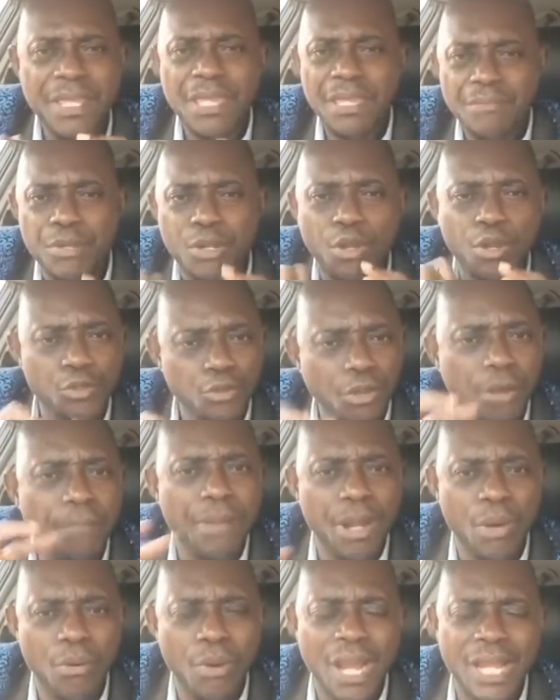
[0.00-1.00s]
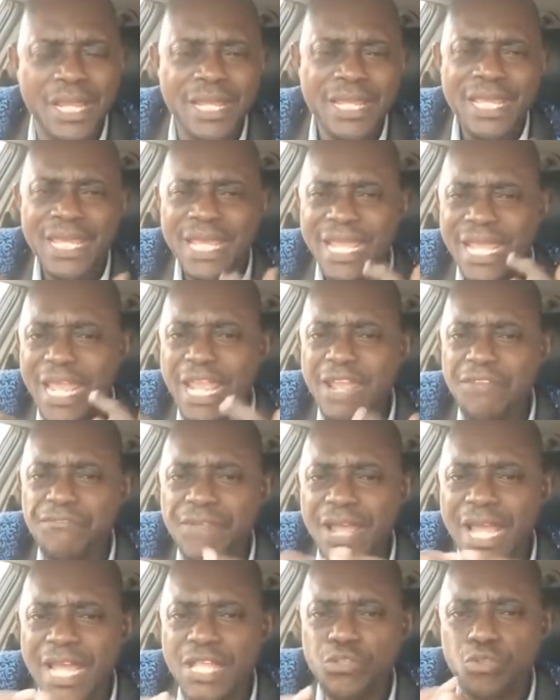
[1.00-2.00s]
Because number one, if
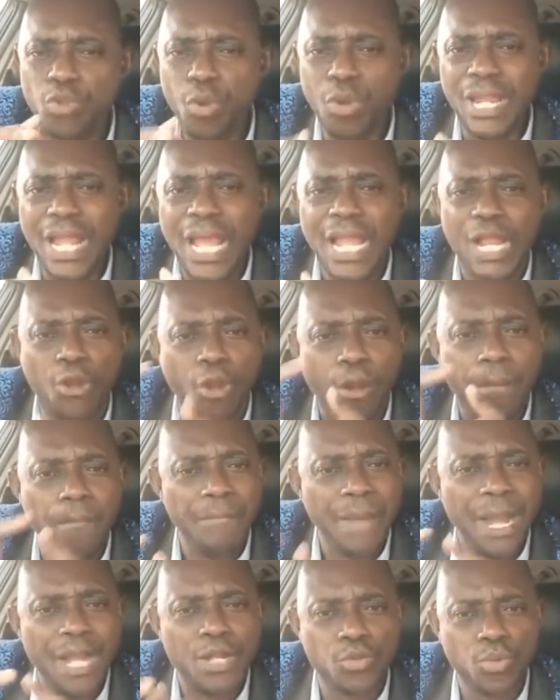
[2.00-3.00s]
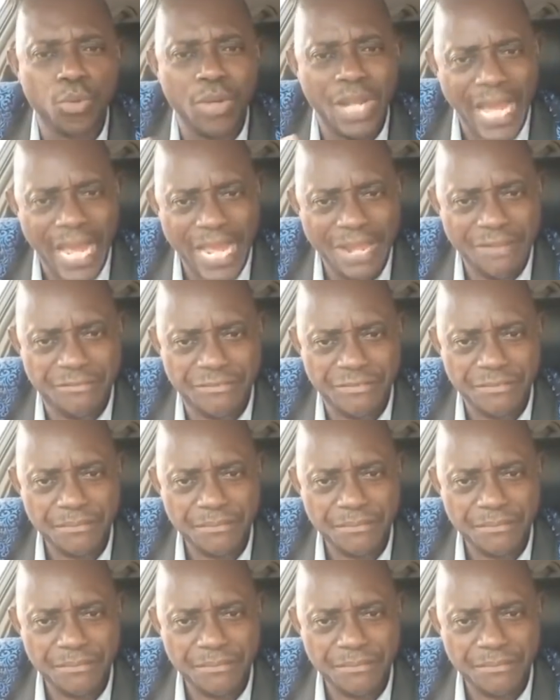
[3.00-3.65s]
Edo line come back to life,